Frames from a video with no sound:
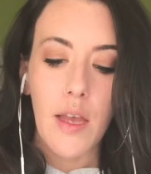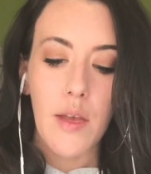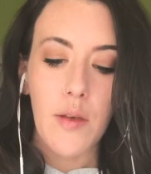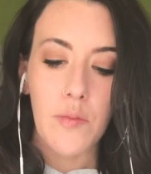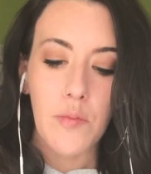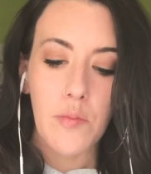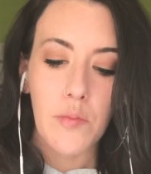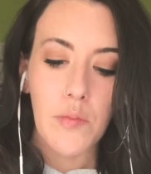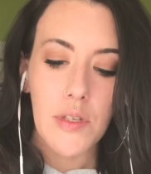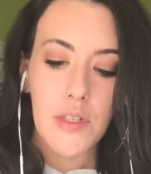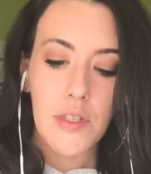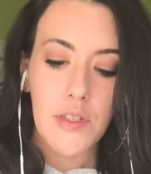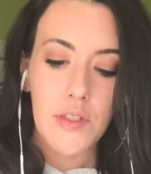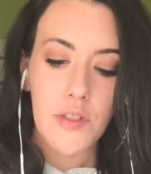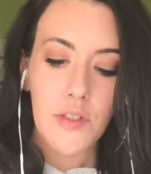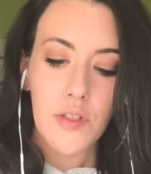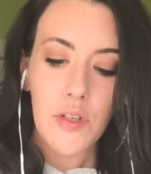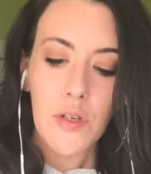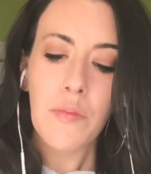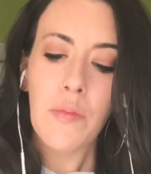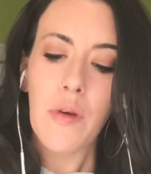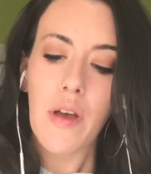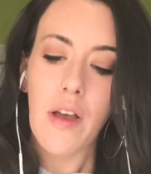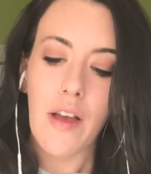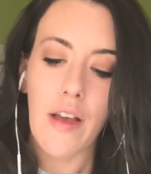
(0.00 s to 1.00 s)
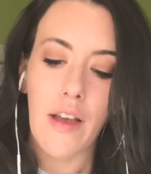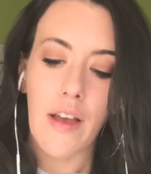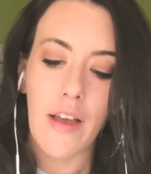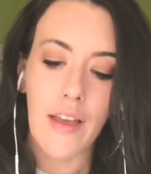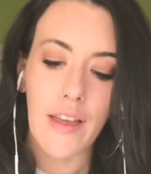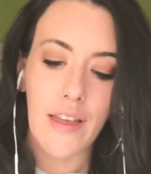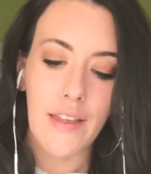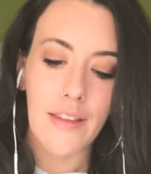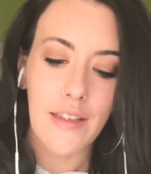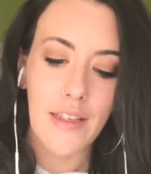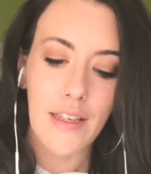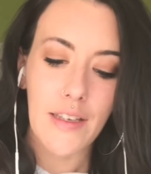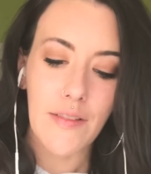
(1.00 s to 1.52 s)
Mr.
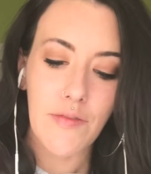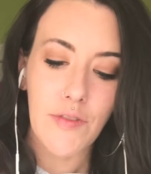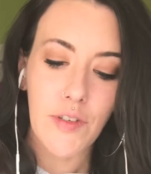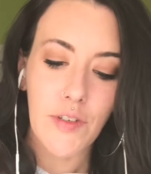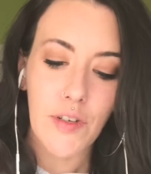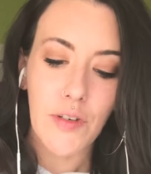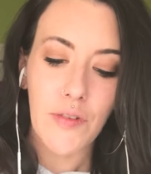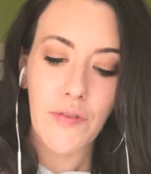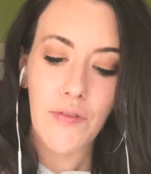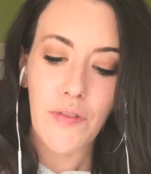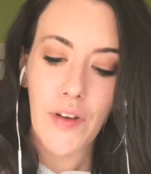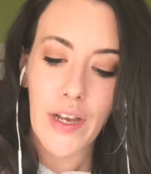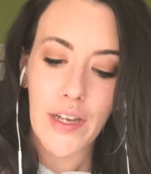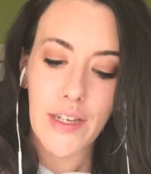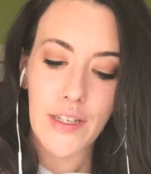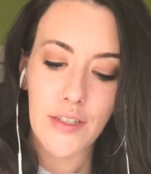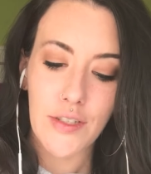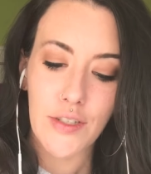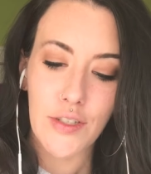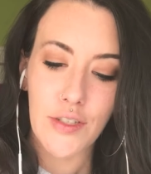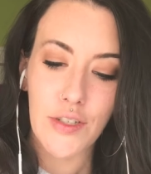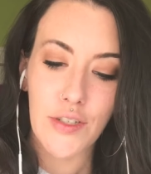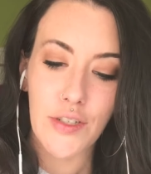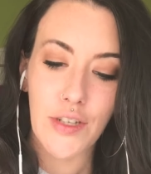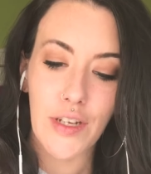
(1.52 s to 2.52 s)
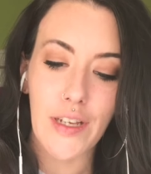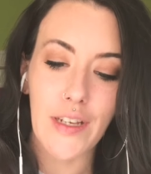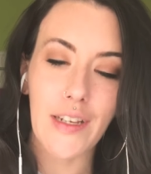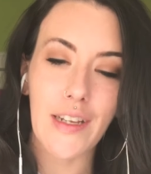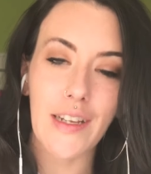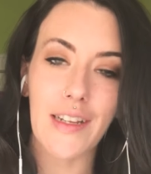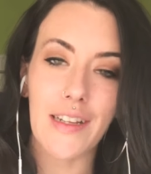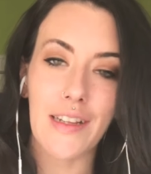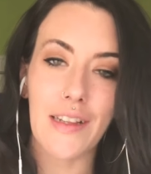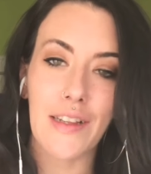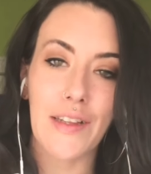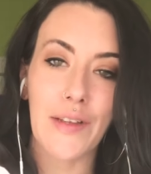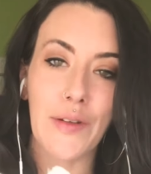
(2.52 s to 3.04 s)
Pine lived on Vine Street in
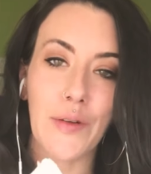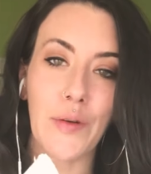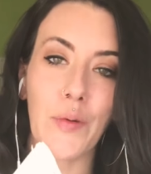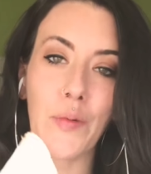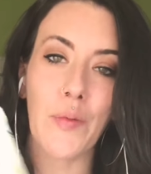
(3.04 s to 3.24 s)
a little